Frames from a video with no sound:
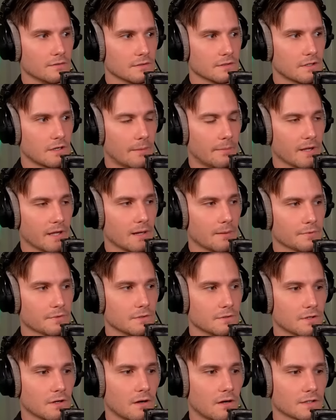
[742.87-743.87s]
coming up
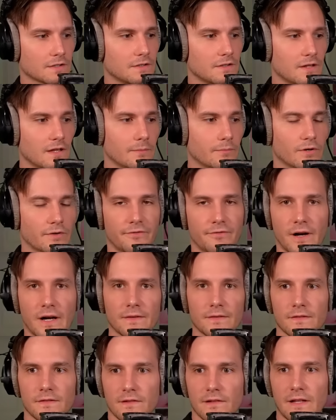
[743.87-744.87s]
to talk to them, or
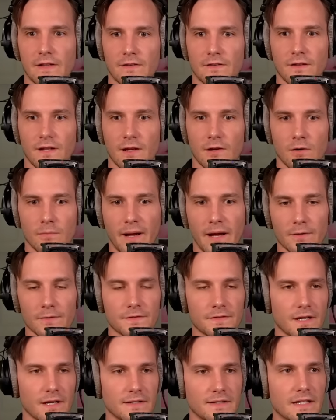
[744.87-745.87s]
friends listening or
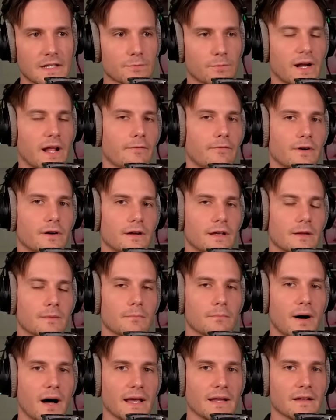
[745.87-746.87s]
bouncing ideas, whatever it
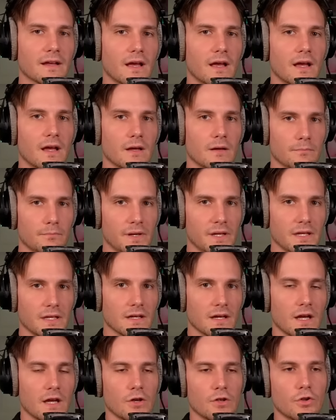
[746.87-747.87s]
might be.